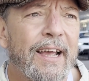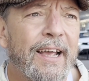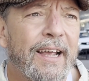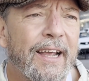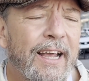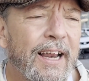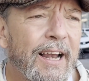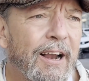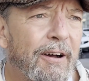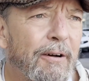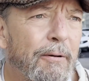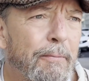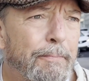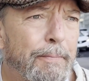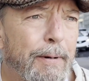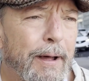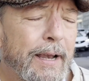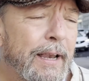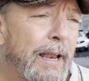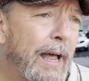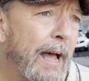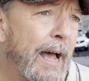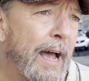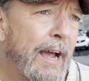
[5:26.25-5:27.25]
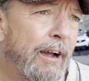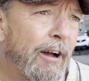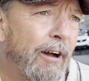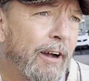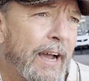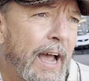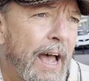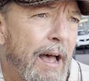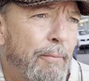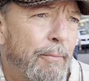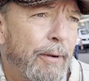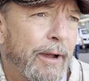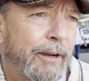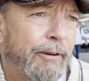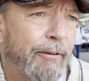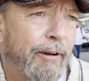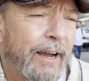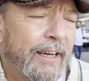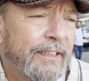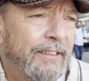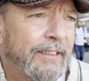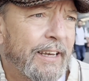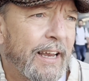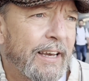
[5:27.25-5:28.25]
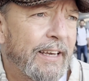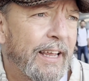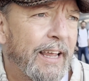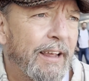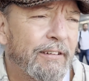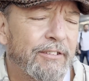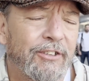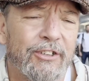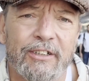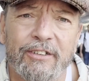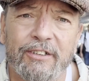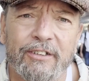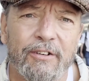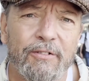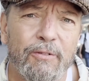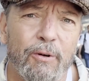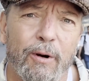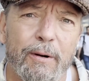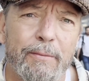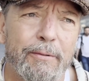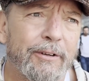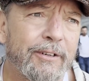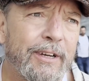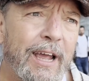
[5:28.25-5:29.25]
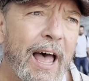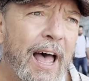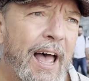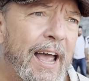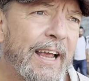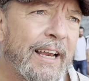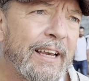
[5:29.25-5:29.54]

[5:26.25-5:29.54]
But I hung out with Chris and he was just a normal guy,